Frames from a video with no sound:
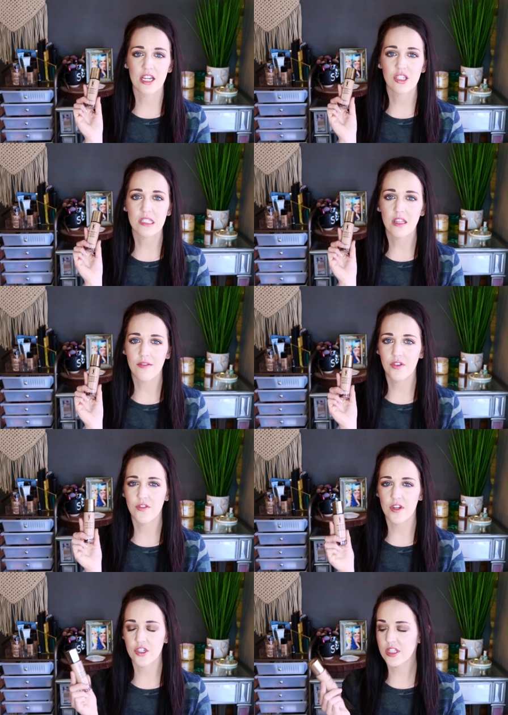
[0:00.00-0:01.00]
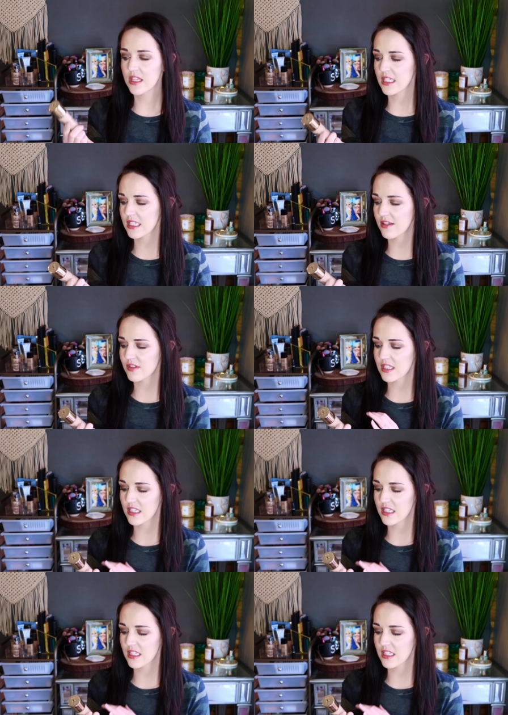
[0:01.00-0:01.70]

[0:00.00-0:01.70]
I just love the finish that this gives